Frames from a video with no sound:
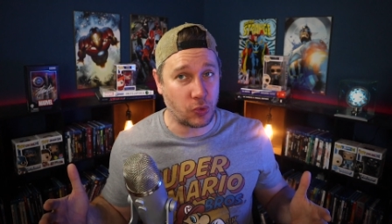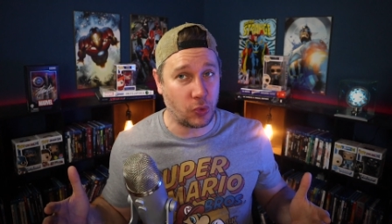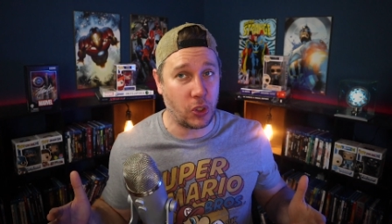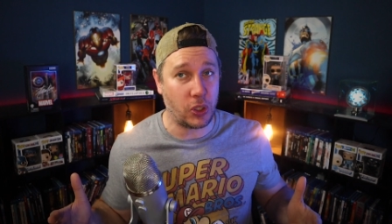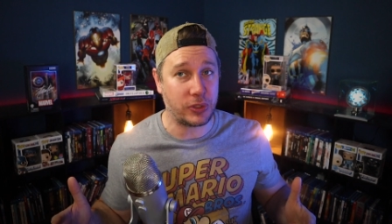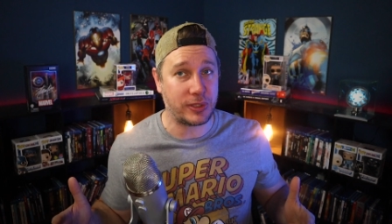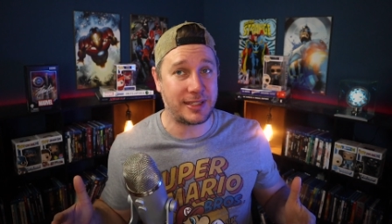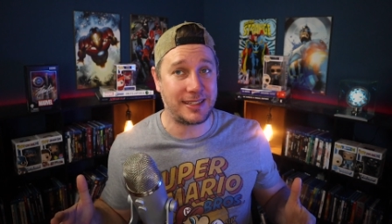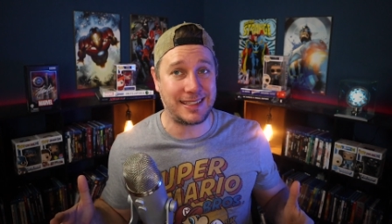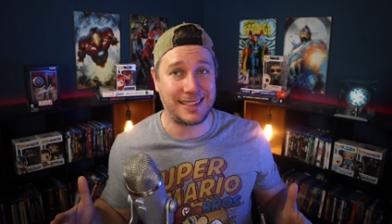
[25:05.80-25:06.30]
year
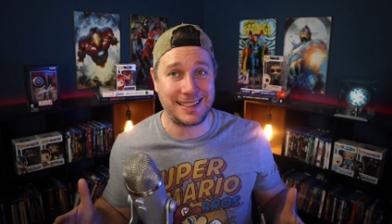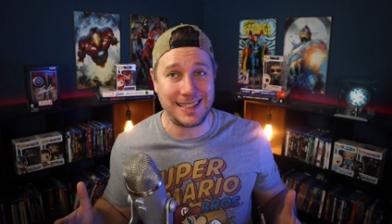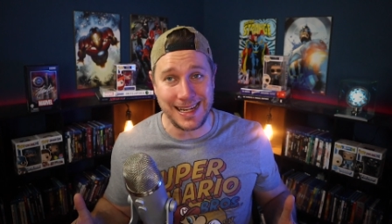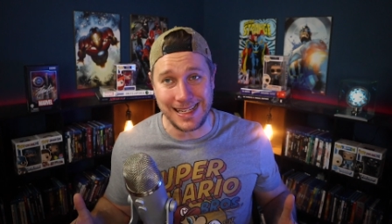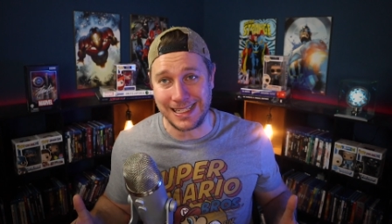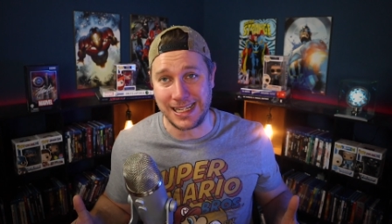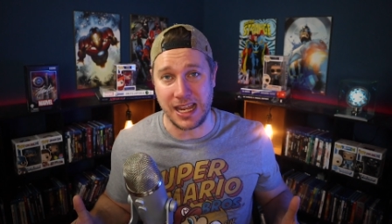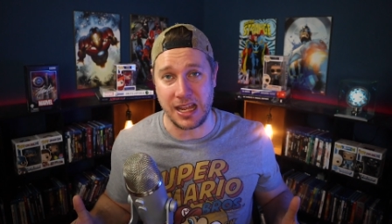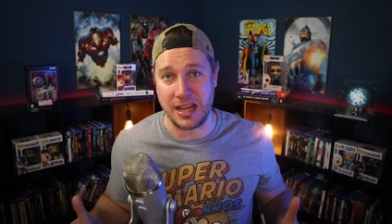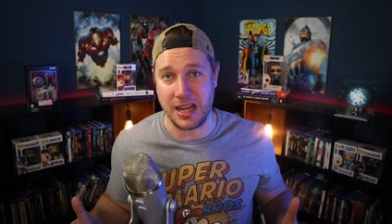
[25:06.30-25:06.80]
old
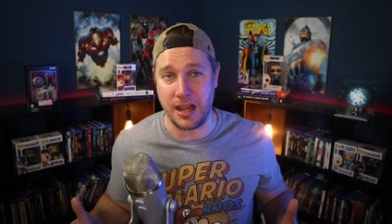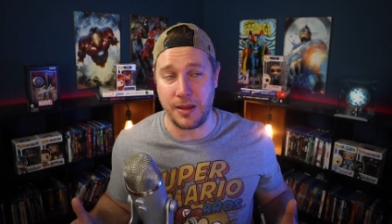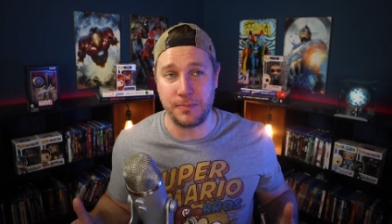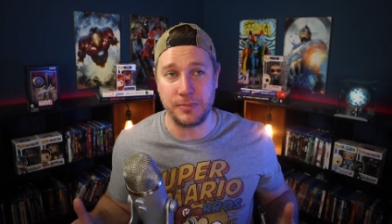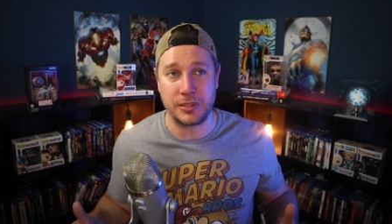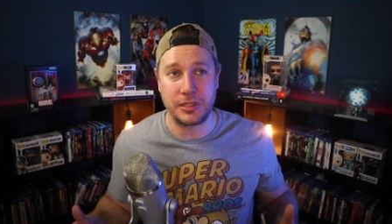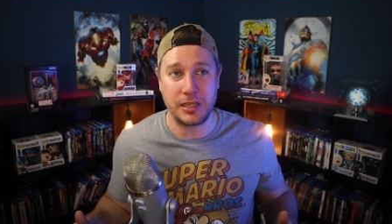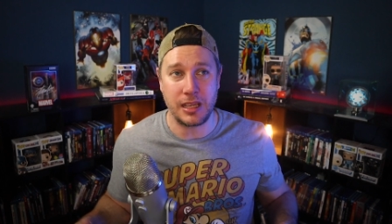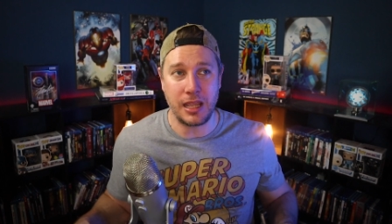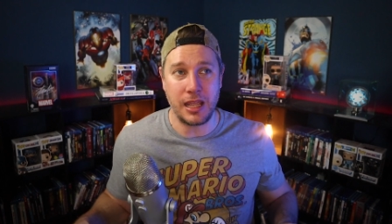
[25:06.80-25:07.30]

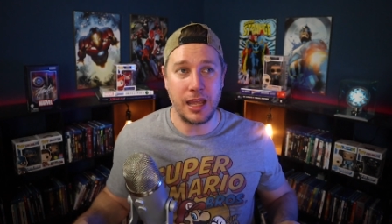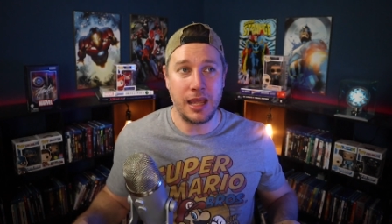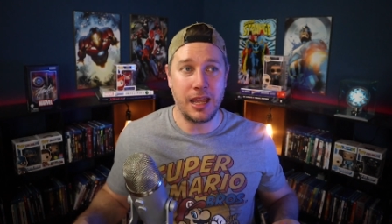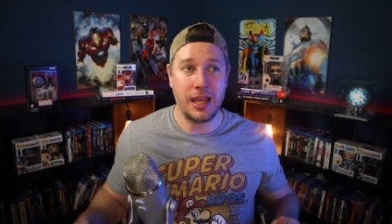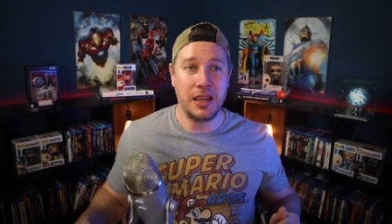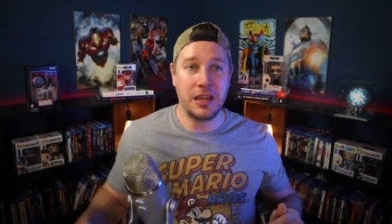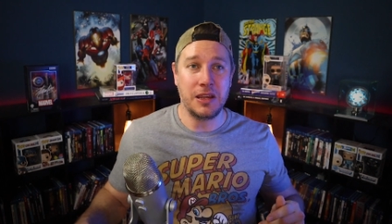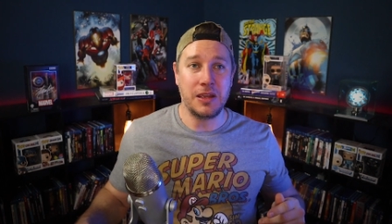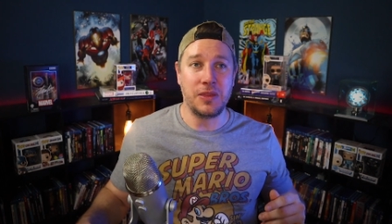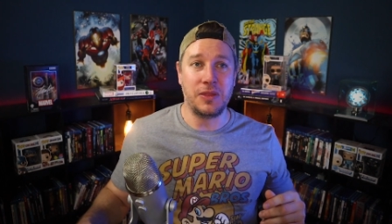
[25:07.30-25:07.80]
sitcoms
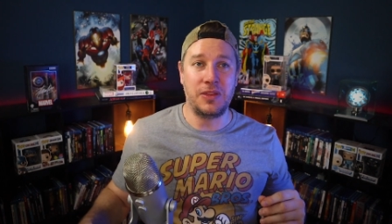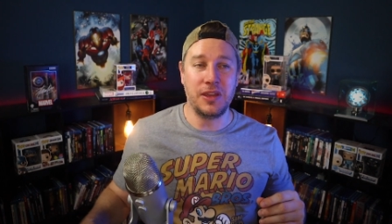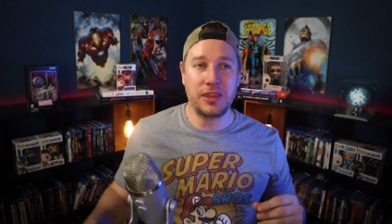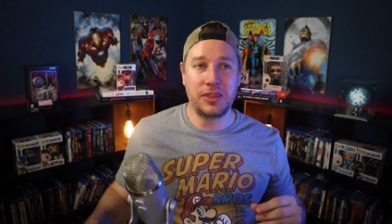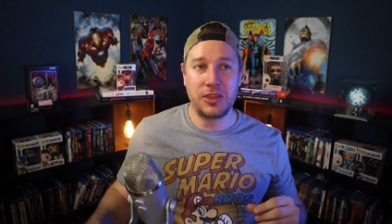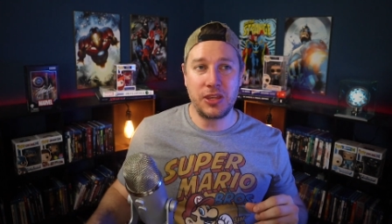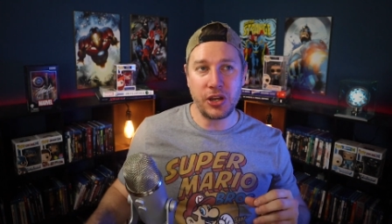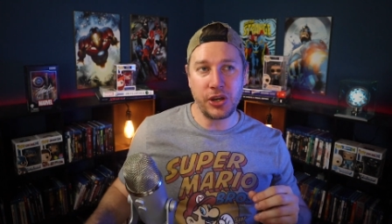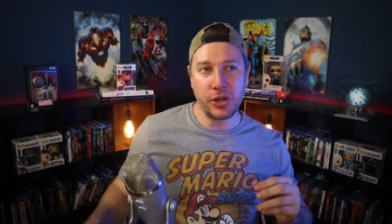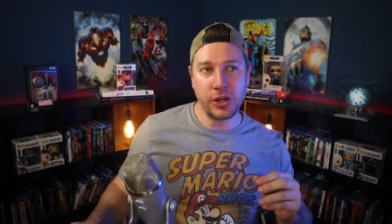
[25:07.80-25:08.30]

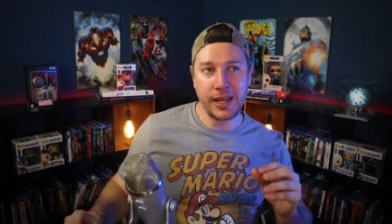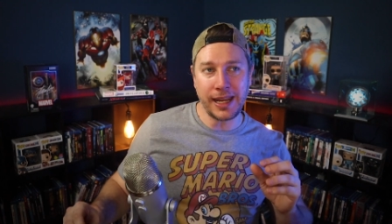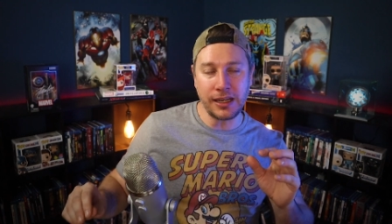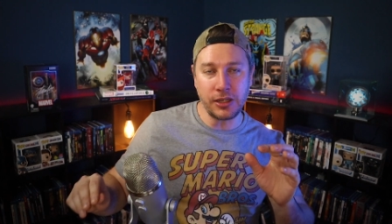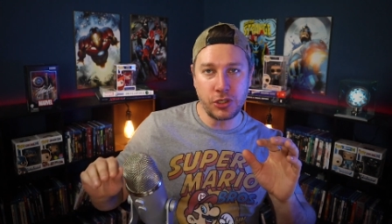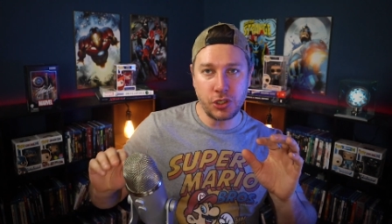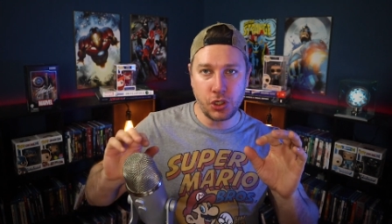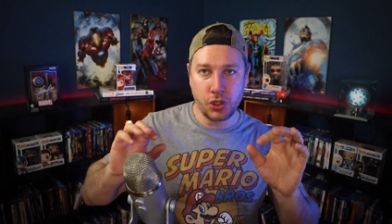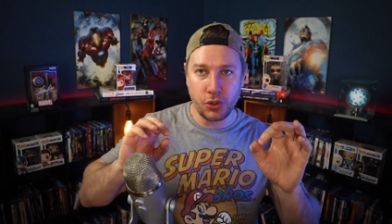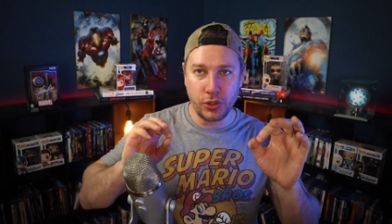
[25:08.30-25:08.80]
that they're
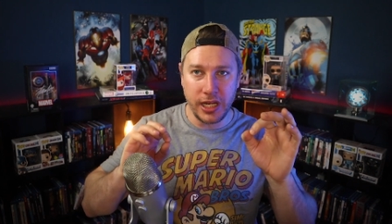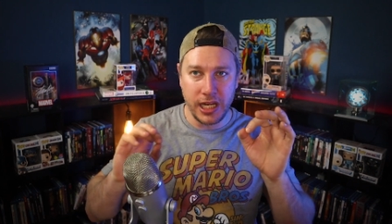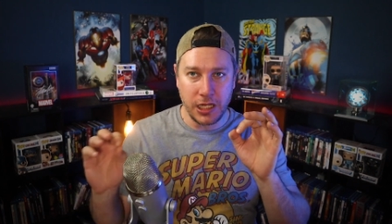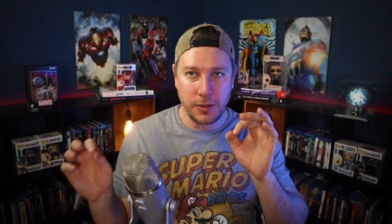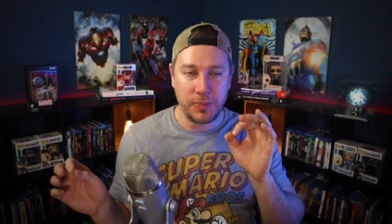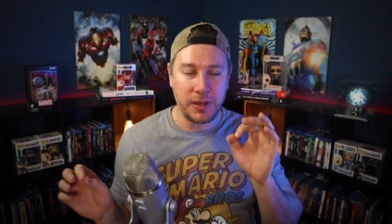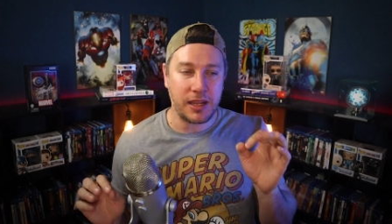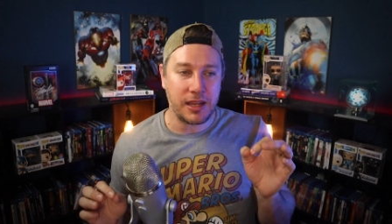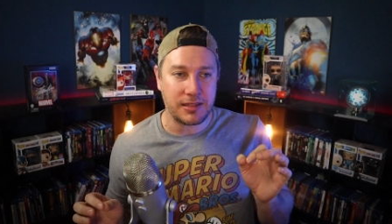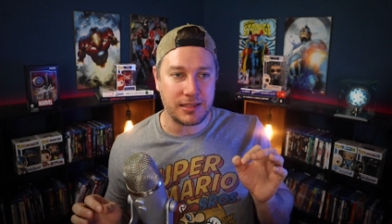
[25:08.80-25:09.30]

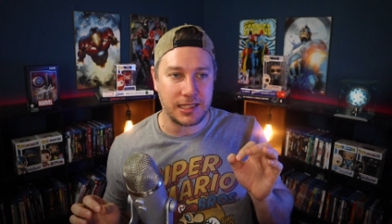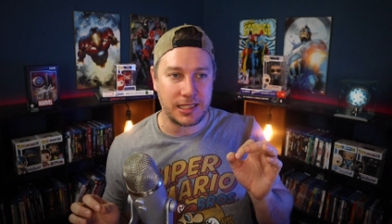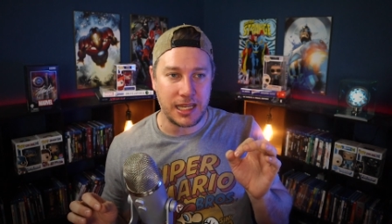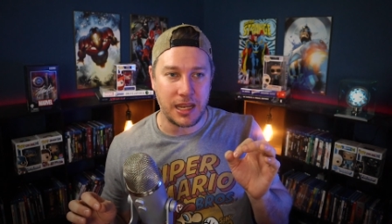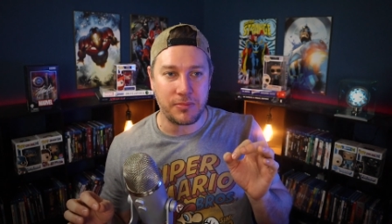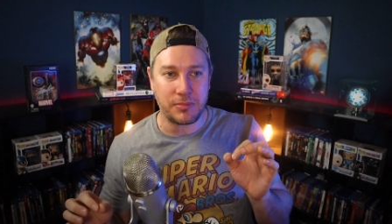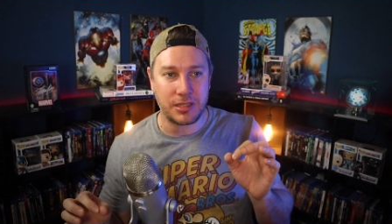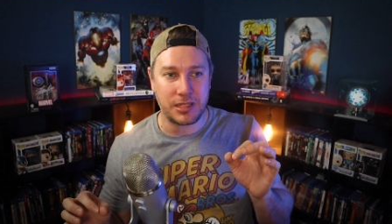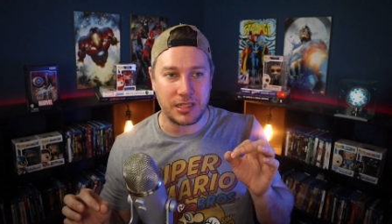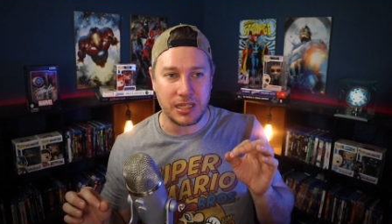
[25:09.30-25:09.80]
intrigued because it's
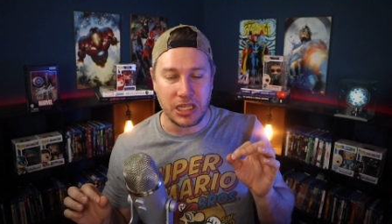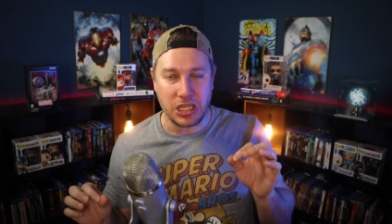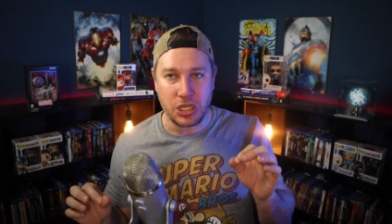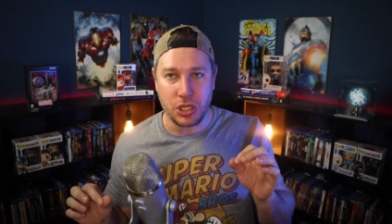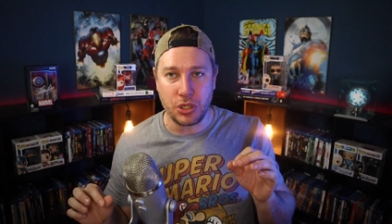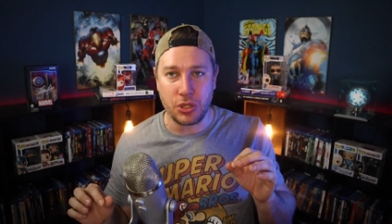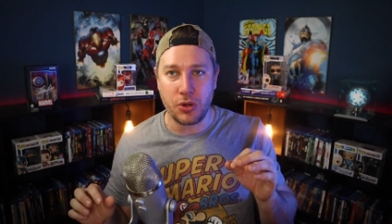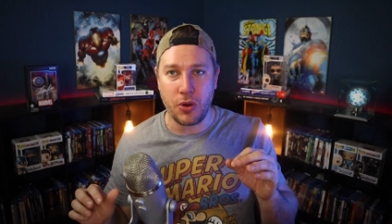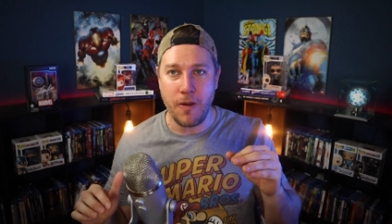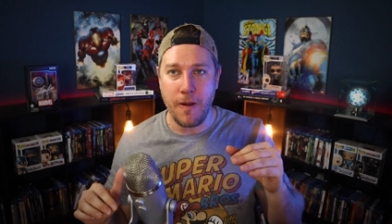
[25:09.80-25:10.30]

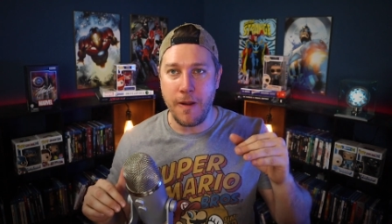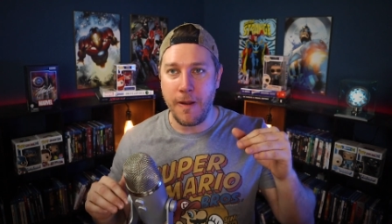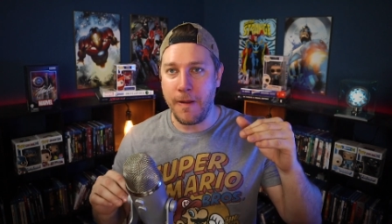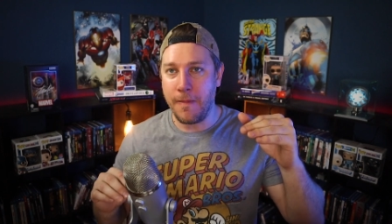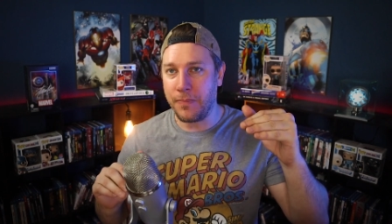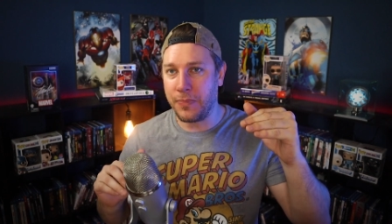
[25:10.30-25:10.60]
MCU.